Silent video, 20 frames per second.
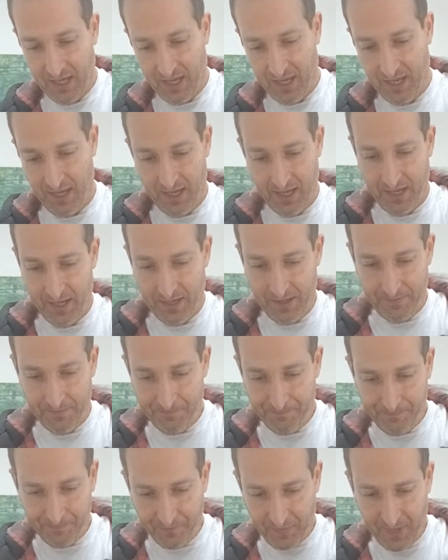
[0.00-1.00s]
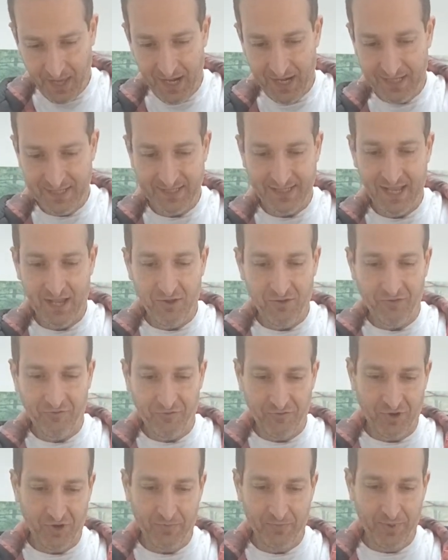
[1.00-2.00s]
Let it settle
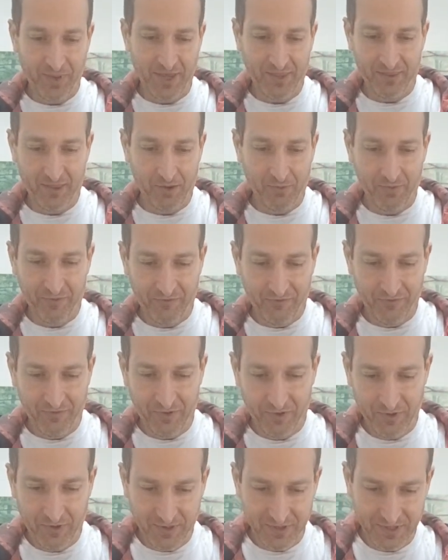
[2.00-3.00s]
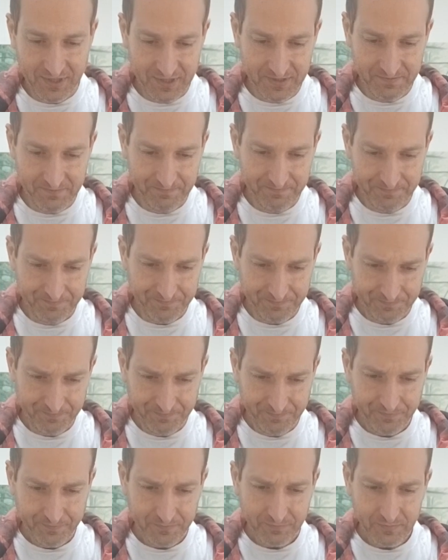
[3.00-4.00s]
for a bit though before, because
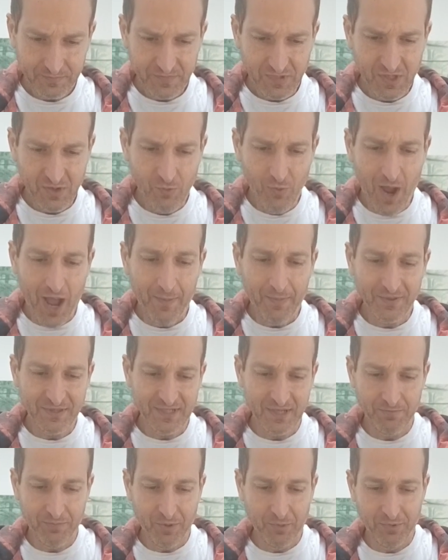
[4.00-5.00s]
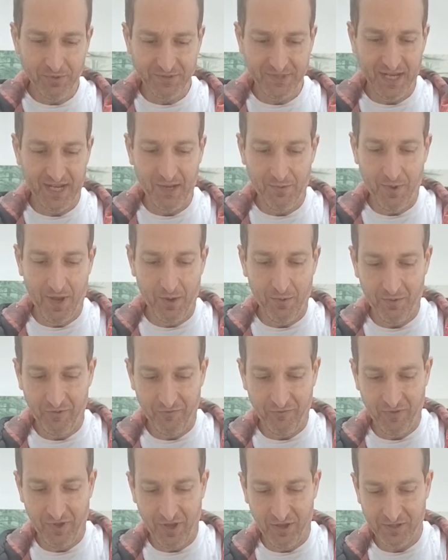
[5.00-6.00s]
what happens, it bubbles anyway
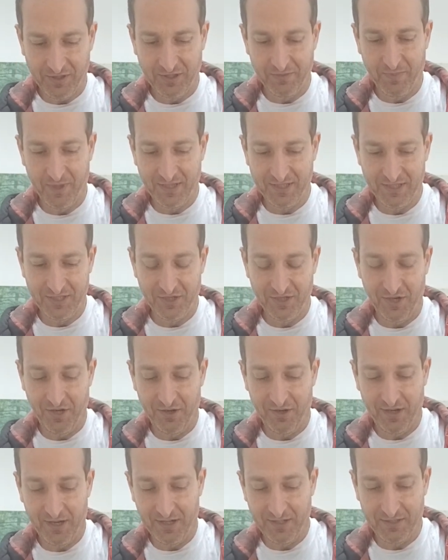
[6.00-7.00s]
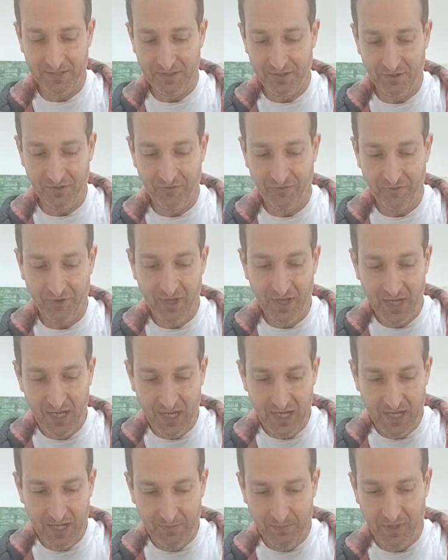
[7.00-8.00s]
with because you've been stirring it and stuff.
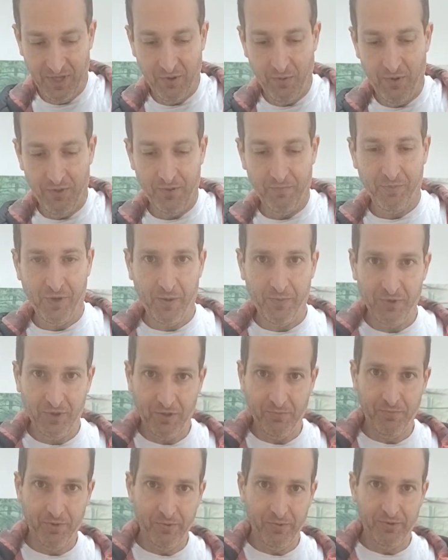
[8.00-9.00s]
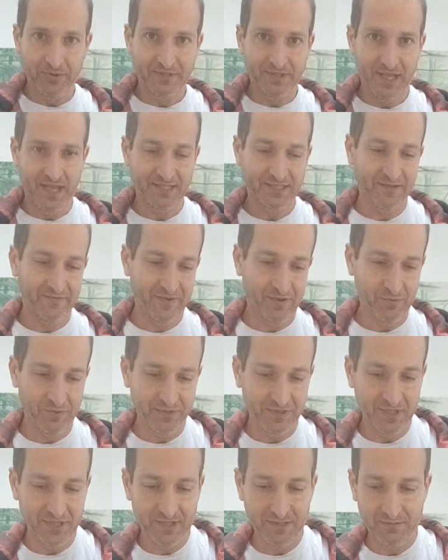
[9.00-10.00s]
But you want the proper little bubbles, like as if it
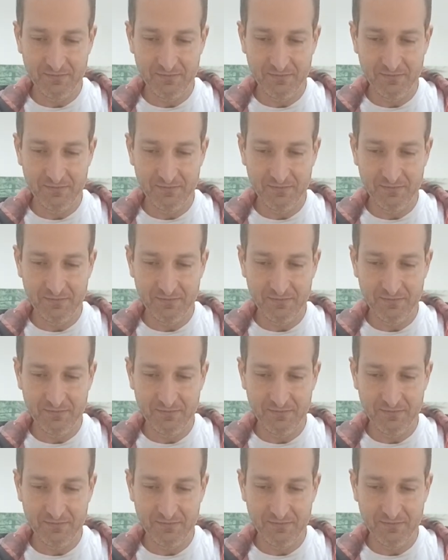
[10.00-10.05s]
was